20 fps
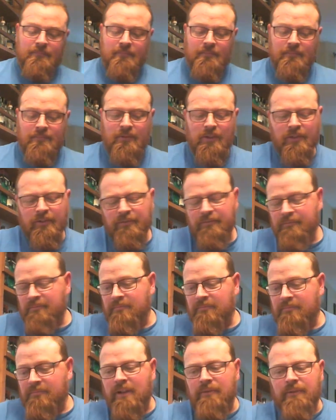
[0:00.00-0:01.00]
Well,
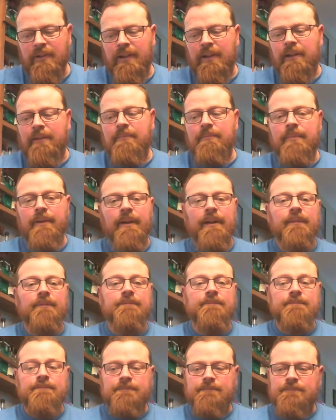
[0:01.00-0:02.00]
not really,
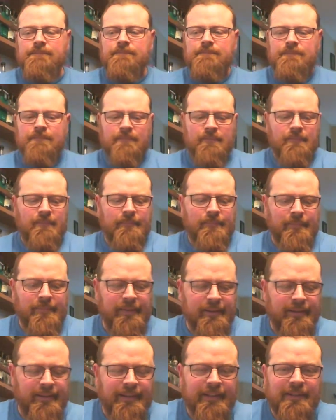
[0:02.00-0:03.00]
but
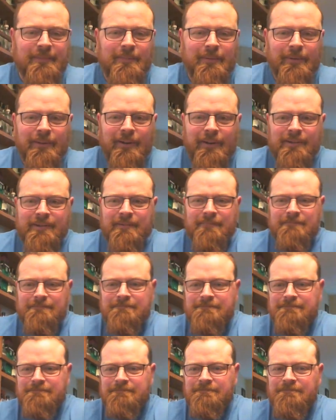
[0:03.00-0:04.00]
it's pretty awesome.
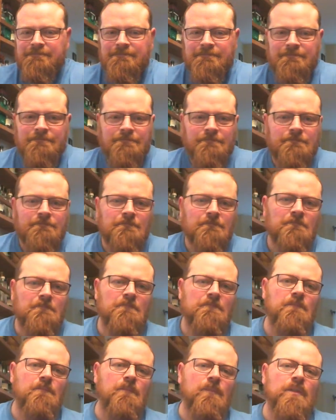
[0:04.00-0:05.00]

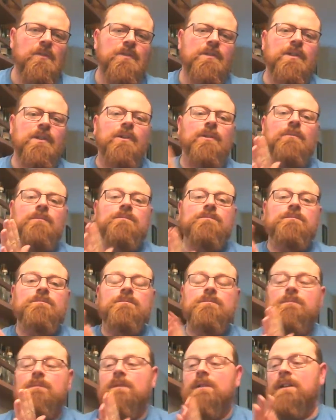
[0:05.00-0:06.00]
So
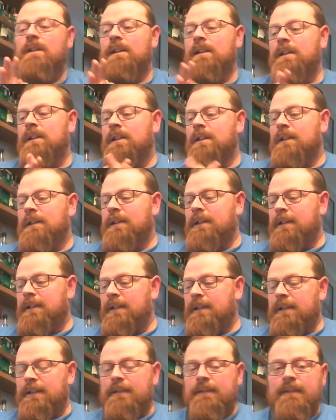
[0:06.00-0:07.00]

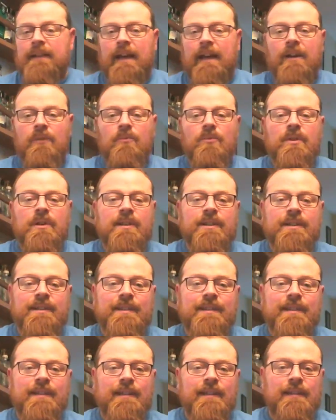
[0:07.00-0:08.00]
that
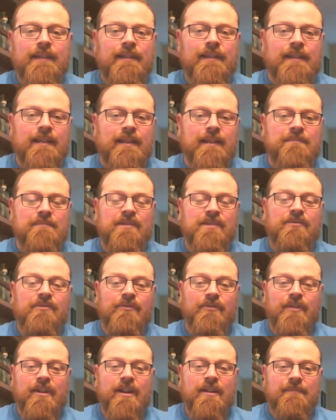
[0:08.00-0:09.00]
was the mystery
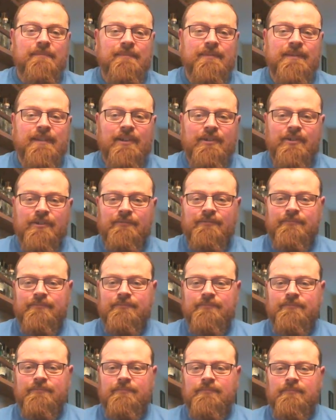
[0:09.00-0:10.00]
dram session.
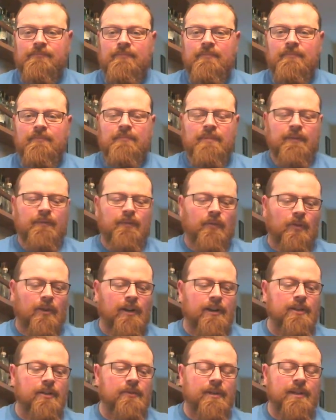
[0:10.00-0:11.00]
Before
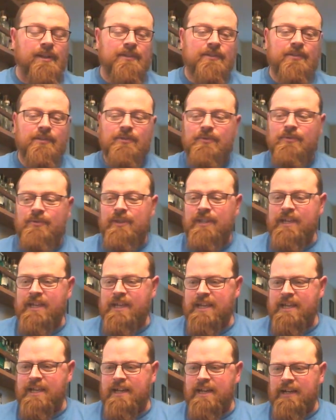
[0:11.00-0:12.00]
I go into
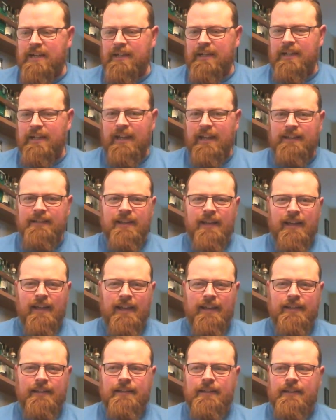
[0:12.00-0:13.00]
the
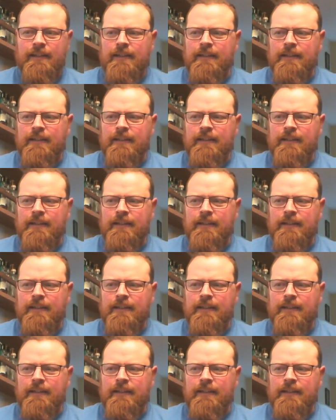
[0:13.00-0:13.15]
head-to-head